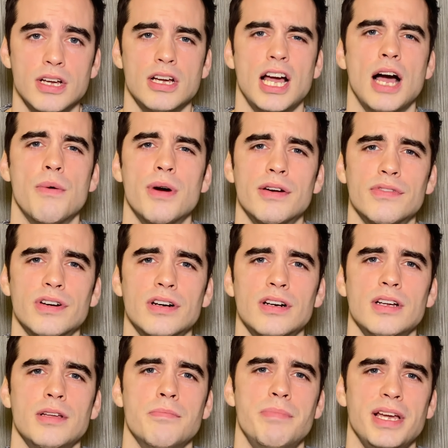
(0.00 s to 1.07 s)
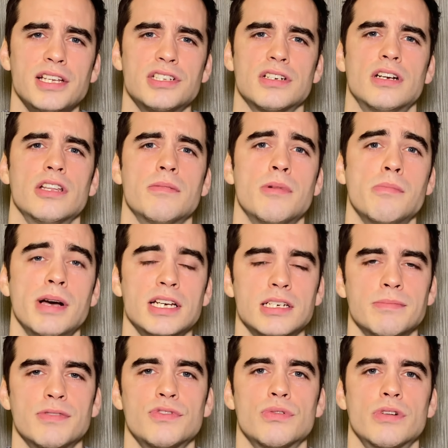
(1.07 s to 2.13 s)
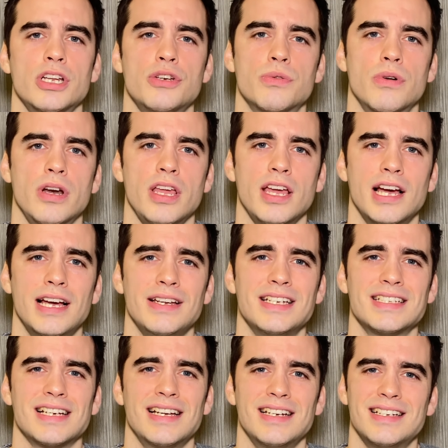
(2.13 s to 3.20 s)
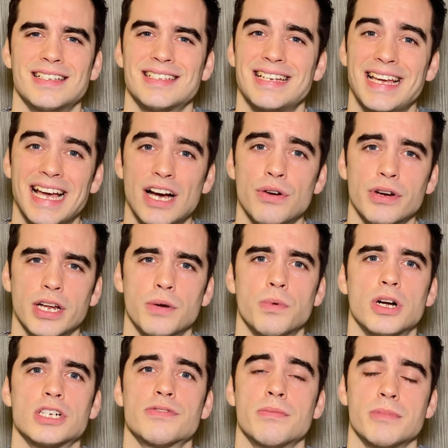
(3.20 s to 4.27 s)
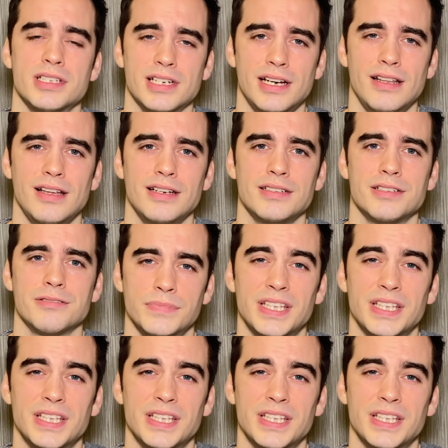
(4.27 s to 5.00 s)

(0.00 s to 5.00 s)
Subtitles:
However, based on the momentum of 2020, I decided to stay out and watch from the sidelines.